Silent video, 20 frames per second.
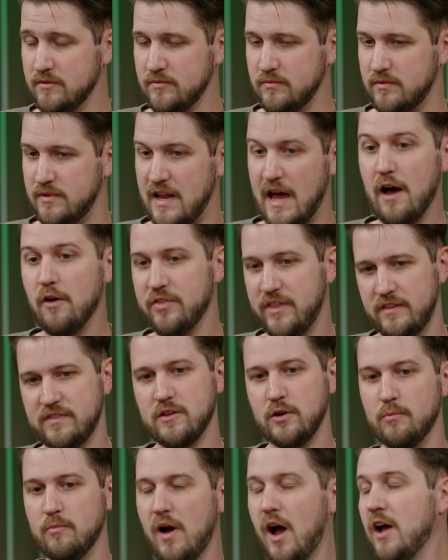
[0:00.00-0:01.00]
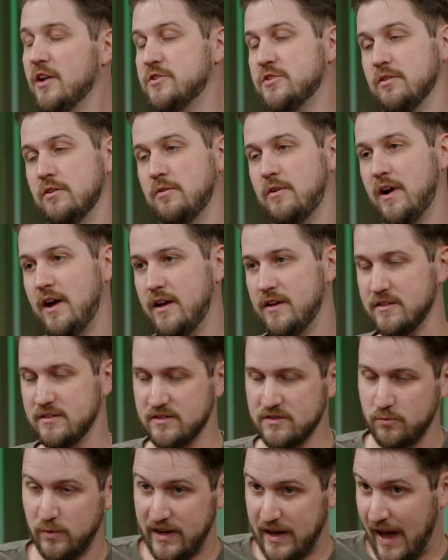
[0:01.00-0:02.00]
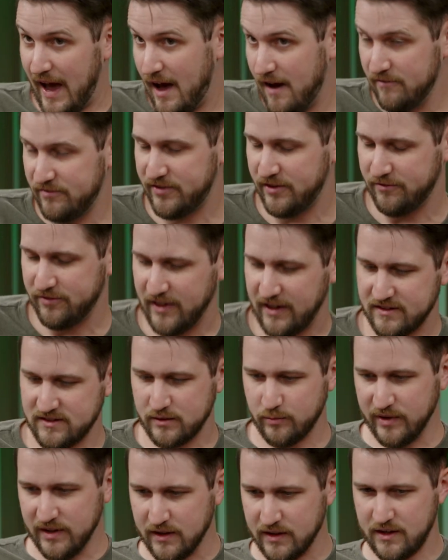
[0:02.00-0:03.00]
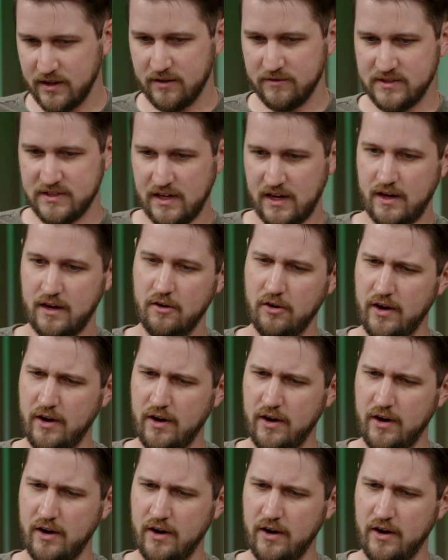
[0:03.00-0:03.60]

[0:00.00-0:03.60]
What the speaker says: Now that they're modularized, we have the flexibility of saying,